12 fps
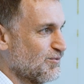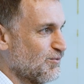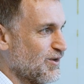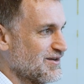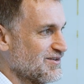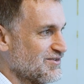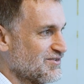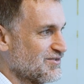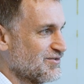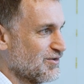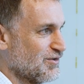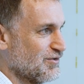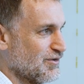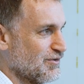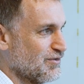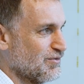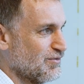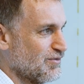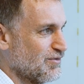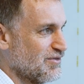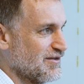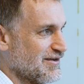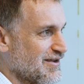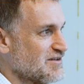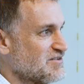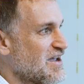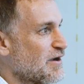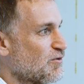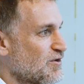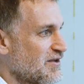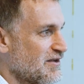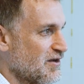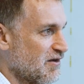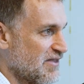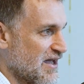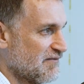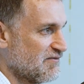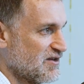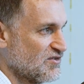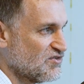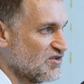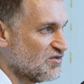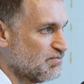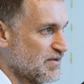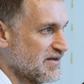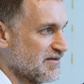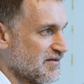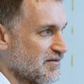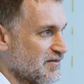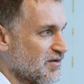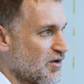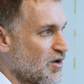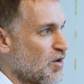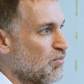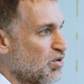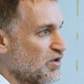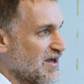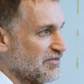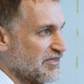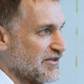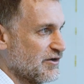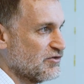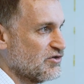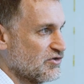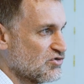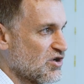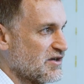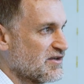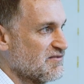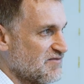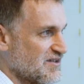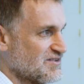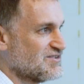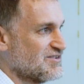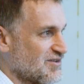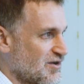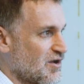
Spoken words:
What is the integrity of the evidence that's being put out there to try to convince